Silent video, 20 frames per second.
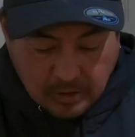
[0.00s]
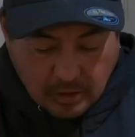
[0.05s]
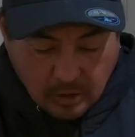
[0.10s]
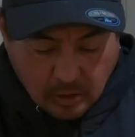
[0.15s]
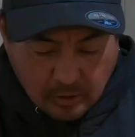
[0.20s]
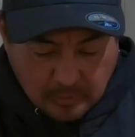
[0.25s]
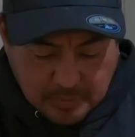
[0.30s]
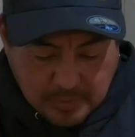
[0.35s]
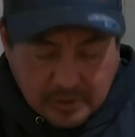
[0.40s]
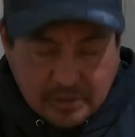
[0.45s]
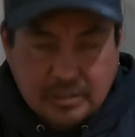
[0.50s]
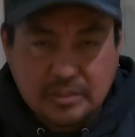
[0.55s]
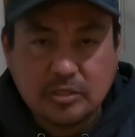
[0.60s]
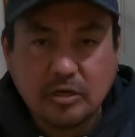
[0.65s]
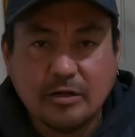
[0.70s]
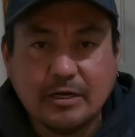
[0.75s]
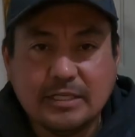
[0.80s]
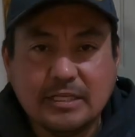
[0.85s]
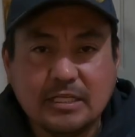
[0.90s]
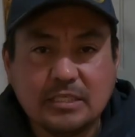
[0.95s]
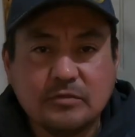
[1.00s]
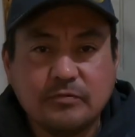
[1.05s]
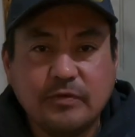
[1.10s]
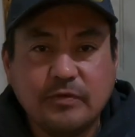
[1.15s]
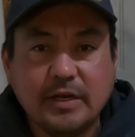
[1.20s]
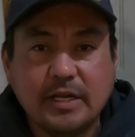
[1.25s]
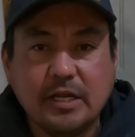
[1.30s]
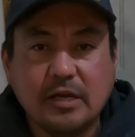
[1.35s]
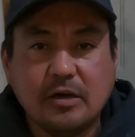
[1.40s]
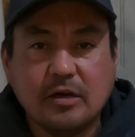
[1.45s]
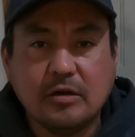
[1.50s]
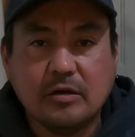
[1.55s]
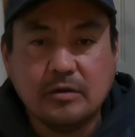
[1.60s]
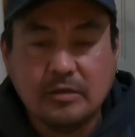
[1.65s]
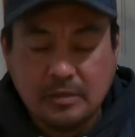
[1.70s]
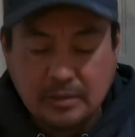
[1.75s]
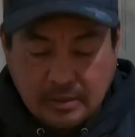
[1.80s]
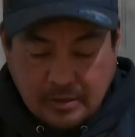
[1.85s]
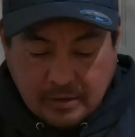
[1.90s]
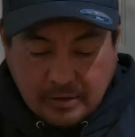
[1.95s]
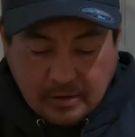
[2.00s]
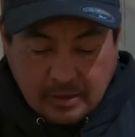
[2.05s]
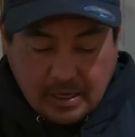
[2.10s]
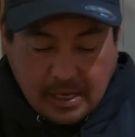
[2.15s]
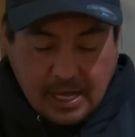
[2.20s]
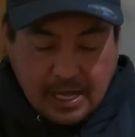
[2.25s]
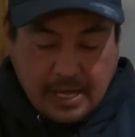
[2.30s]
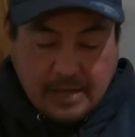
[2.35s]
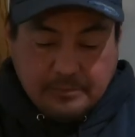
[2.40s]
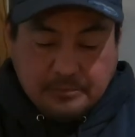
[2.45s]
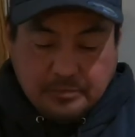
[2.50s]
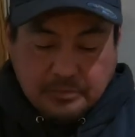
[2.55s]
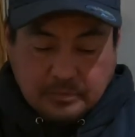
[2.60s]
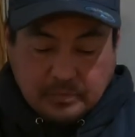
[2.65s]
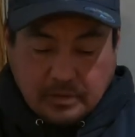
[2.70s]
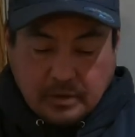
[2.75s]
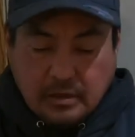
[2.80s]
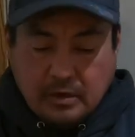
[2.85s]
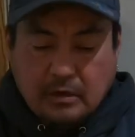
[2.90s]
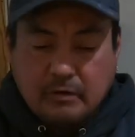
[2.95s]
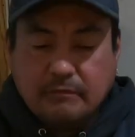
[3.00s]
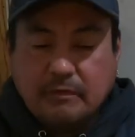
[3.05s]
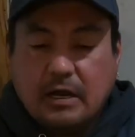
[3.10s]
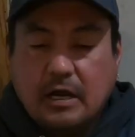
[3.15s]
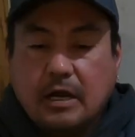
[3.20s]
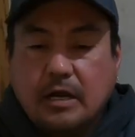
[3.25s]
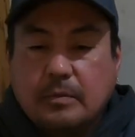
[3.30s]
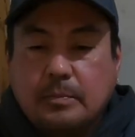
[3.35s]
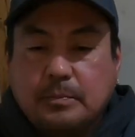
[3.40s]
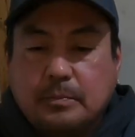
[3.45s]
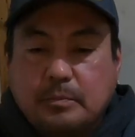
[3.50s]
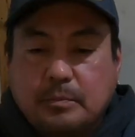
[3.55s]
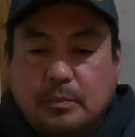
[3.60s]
Hope you enjoyed this video of our